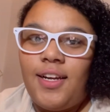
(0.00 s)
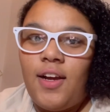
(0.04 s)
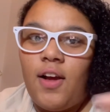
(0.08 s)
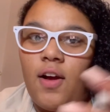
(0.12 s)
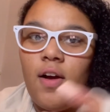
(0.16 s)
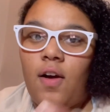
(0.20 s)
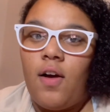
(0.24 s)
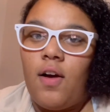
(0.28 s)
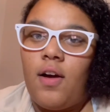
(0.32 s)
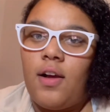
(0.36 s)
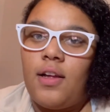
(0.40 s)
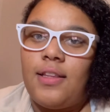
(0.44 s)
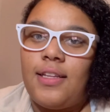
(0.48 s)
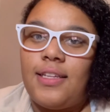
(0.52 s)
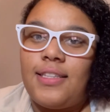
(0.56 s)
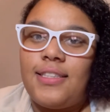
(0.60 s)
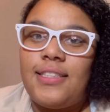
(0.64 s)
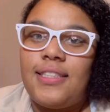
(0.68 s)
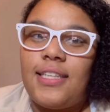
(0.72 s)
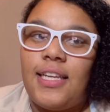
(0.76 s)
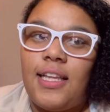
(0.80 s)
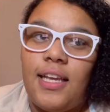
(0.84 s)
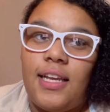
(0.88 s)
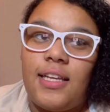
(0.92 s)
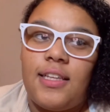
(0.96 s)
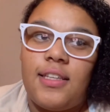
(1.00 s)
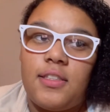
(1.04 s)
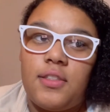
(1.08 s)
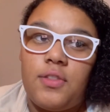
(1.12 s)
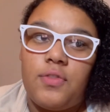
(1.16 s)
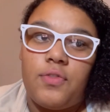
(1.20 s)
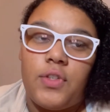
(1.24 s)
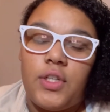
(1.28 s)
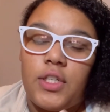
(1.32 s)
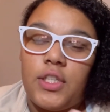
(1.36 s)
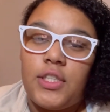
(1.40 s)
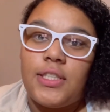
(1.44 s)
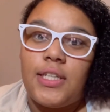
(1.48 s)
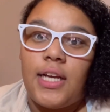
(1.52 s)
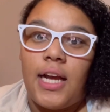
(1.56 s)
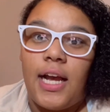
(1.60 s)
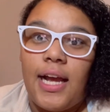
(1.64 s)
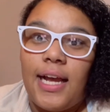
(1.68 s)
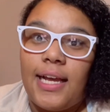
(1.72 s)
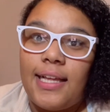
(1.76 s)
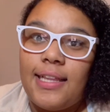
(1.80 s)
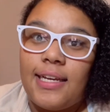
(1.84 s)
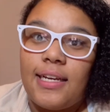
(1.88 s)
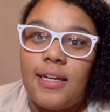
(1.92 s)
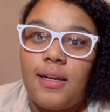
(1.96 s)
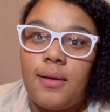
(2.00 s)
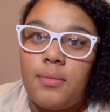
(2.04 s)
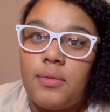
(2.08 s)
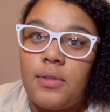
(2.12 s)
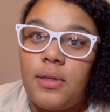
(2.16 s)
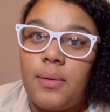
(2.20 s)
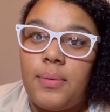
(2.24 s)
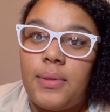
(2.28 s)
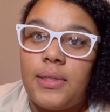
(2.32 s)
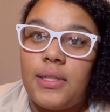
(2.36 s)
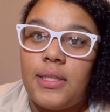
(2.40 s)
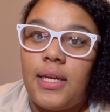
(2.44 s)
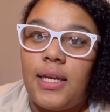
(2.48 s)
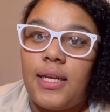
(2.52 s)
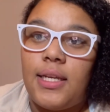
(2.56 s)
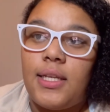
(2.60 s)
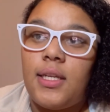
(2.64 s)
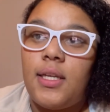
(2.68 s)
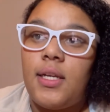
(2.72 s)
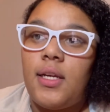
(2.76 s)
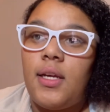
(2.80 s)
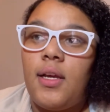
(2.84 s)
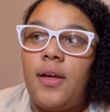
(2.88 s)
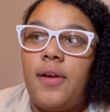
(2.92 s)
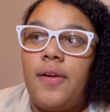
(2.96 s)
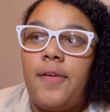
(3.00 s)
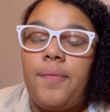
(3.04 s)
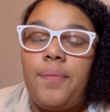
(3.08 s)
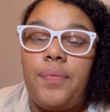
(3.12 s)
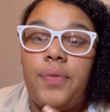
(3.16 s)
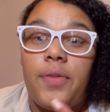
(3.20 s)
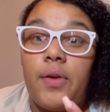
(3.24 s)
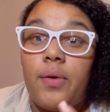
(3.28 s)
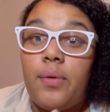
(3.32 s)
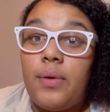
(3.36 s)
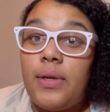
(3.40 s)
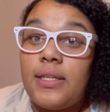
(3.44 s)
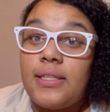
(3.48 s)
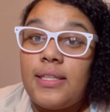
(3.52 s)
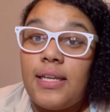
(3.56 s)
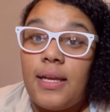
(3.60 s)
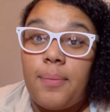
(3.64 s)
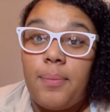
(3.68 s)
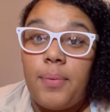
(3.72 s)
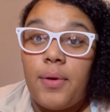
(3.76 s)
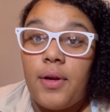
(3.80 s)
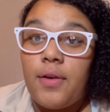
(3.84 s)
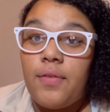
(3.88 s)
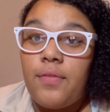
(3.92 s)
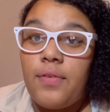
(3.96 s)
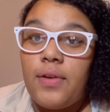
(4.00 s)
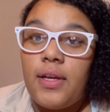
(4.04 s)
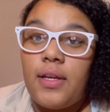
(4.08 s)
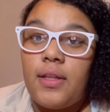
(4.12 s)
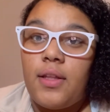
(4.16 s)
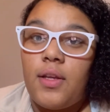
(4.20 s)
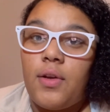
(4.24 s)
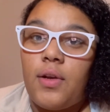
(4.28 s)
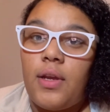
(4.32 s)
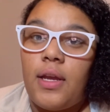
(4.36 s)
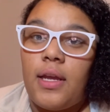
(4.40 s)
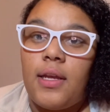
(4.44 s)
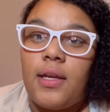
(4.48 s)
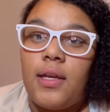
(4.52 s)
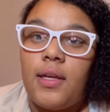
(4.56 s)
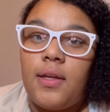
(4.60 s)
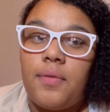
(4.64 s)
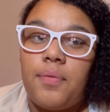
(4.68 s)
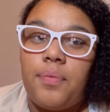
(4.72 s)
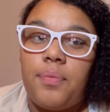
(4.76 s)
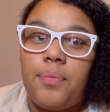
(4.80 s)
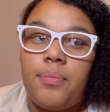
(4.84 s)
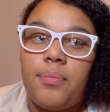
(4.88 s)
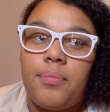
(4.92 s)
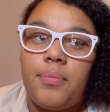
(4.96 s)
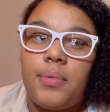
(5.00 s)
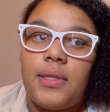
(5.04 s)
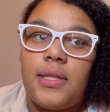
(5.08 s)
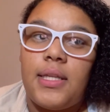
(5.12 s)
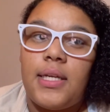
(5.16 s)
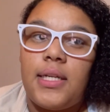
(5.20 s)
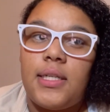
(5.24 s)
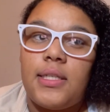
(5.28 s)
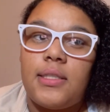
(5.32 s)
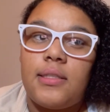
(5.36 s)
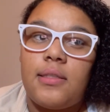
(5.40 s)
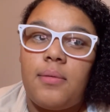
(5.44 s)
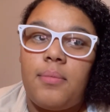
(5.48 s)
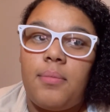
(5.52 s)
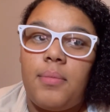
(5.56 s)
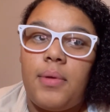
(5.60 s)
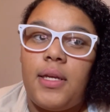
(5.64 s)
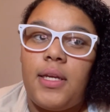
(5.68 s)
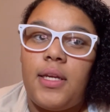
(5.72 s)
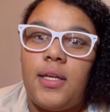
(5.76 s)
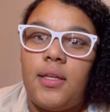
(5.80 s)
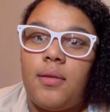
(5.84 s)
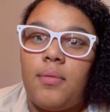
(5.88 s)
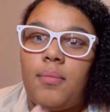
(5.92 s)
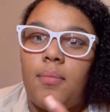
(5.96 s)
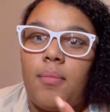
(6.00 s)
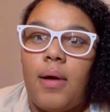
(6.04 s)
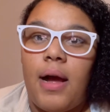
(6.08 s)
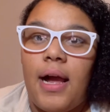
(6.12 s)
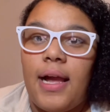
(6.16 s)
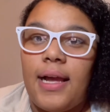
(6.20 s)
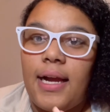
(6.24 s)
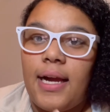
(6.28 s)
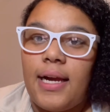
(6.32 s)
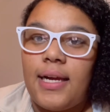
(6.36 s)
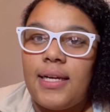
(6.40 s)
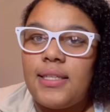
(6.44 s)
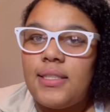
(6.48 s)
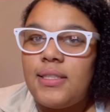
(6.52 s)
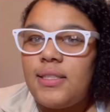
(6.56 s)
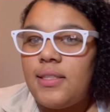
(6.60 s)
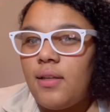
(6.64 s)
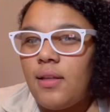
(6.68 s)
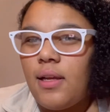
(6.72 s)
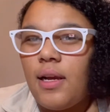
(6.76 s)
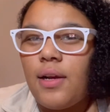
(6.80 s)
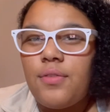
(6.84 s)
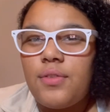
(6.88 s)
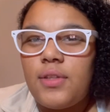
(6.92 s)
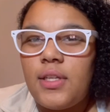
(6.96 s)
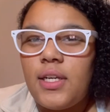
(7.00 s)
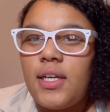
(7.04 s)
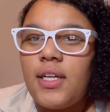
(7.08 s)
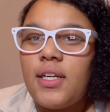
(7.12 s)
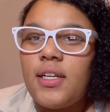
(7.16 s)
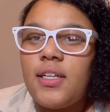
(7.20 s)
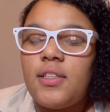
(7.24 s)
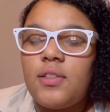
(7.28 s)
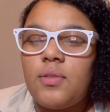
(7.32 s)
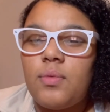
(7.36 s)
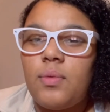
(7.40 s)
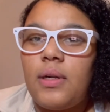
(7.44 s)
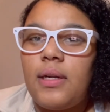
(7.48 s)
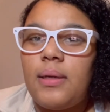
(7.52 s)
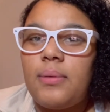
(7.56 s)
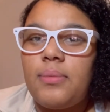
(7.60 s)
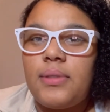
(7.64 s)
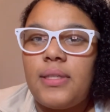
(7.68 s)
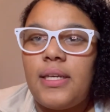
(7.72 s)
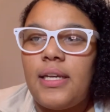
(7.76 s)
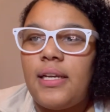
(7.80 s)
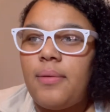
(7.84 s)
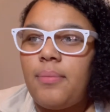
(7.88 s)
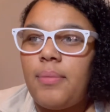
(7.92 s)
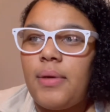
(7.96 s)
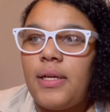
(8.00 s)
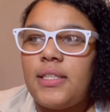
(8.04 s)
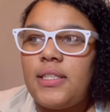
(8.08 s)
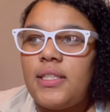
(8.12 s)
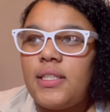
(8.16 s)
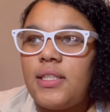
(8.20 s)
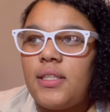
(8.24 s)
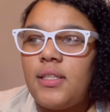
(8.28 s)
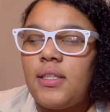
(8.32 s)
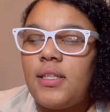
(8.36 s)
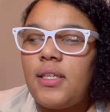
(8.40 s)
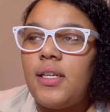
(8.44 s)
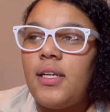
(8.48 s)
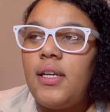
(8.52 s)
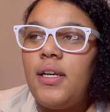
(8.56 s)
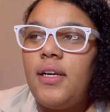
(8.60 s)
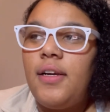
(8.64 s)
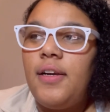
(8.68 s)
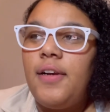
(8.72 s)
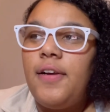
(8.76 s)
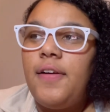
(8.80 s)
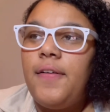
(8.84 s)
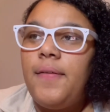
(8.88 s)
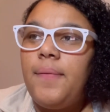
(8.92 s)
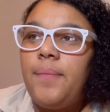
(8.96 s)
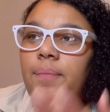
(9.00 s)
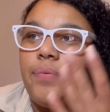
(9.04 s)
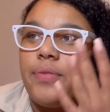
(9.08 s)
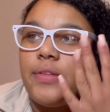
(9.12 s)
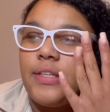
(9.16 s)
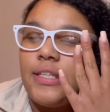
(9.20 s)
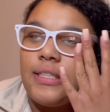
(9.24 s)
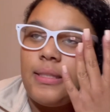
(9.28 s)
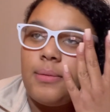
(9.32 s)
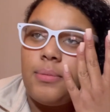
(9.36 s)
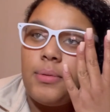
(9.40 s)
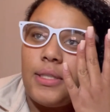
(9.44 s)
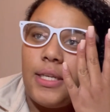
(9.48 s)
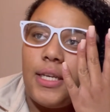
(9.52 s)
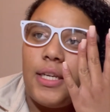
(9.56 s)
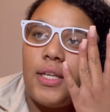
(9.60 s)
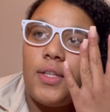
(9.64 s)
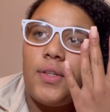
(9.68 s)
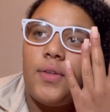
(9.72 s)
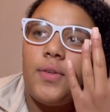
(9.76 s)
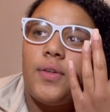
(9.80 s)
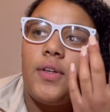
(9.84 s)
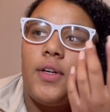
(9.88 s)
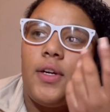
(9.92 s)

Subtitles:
on, let's say, like this first guy that comes up and like, no, he's like perfect. Okay, but that doesn't mean my guy is still out there, is what I'm saying. Basically, is I'm saying